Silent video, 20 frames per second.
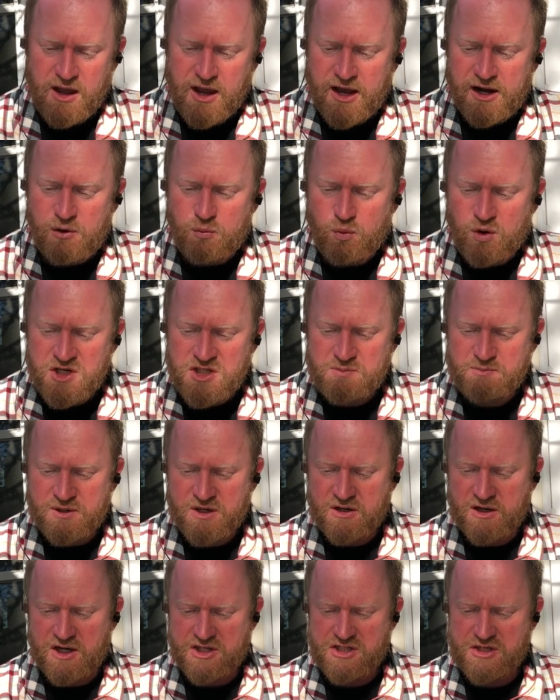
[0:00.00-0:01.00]
It had once
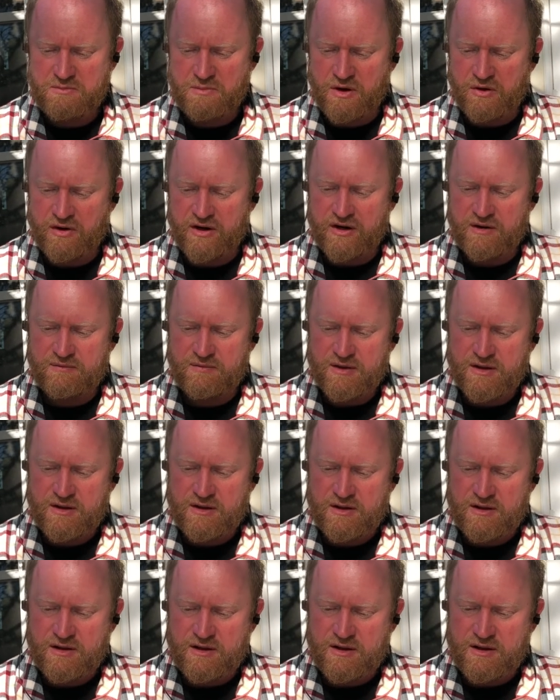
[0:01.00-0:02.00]
been customary,
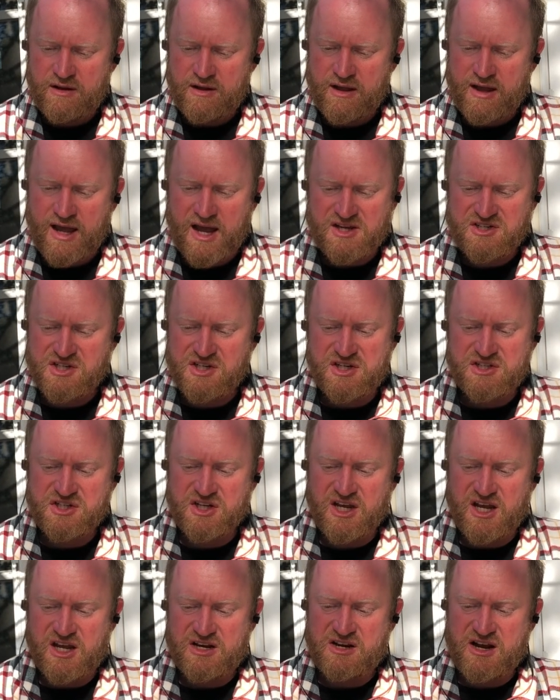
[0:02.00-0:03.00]
as it is
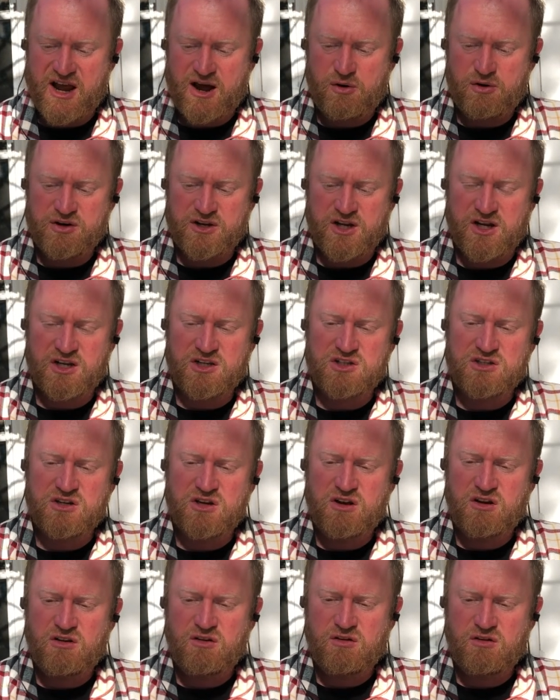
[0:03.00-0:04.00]
again nowadays,
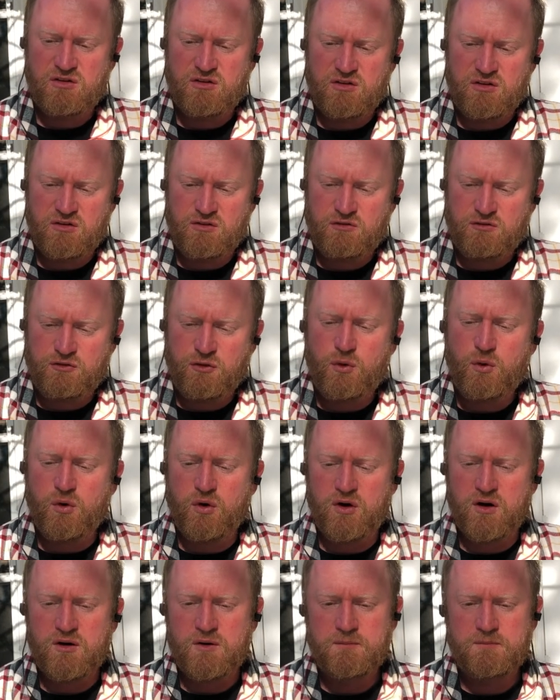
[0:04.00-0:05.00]

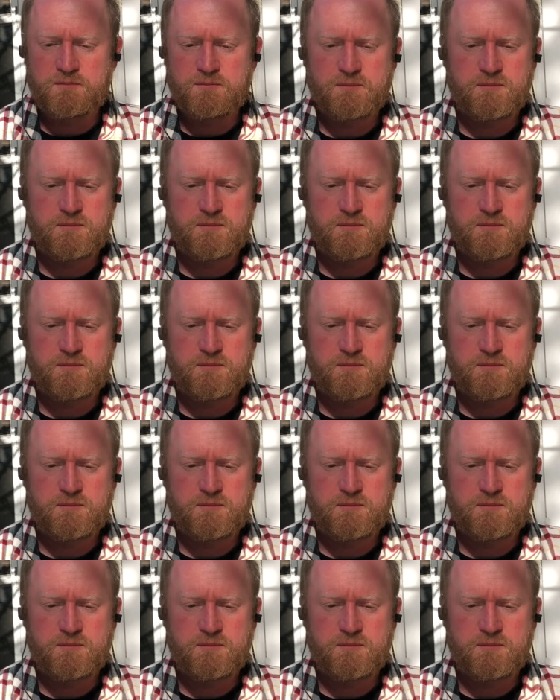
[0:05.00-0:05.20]
for